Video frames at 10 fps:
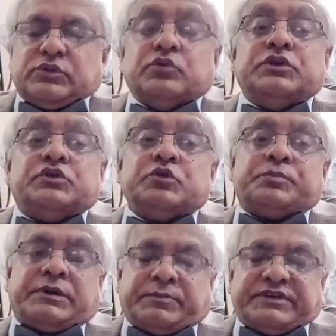with two
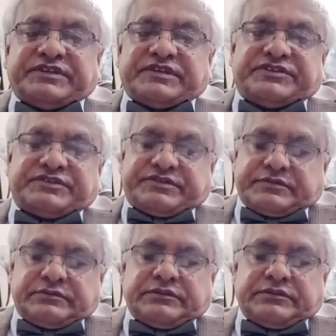purposes.